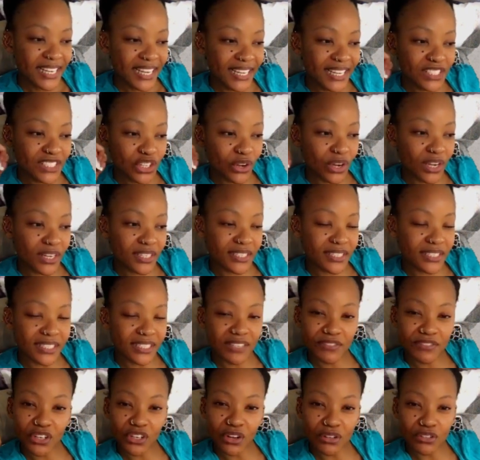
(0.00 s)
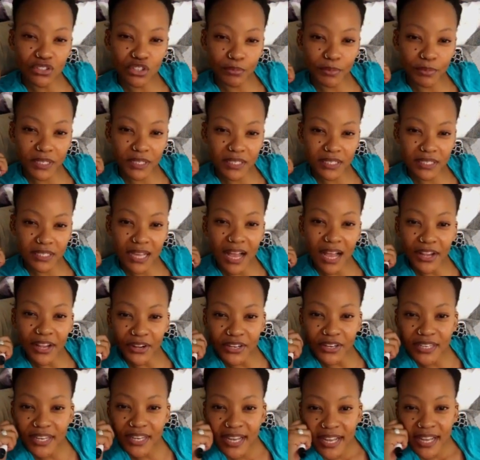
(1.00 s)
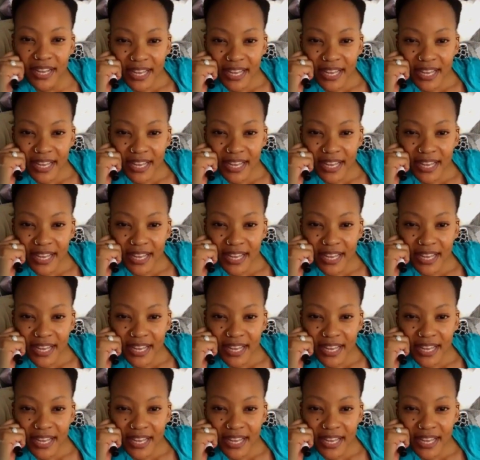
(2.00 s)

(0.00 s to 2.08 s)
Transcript: is going to leave a lot to be desired